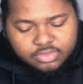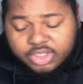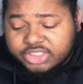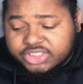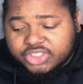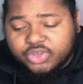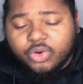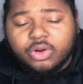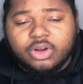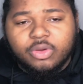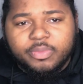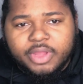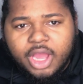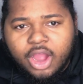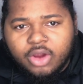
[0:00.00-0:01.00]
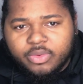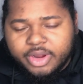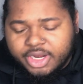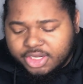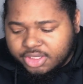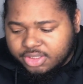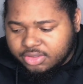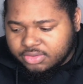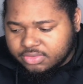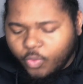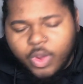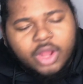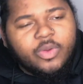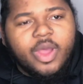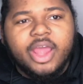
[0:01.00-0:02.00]
This is growing on me already.
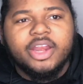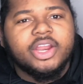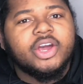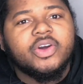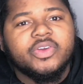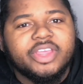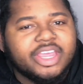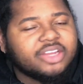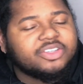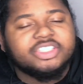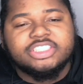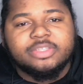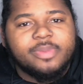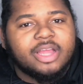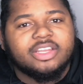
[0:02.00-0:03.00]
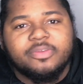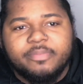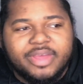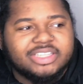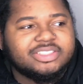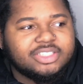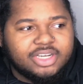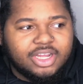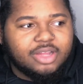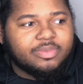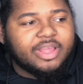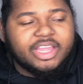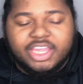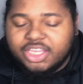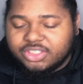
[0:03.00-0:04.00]
Why do I know Kendrick is about to mess it up?
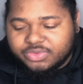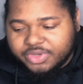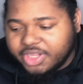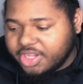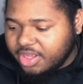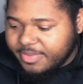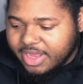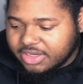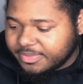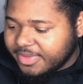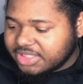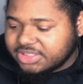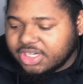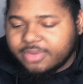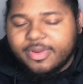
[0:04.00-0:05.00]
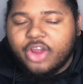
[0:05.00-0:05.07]
Like he's really about to mess it up.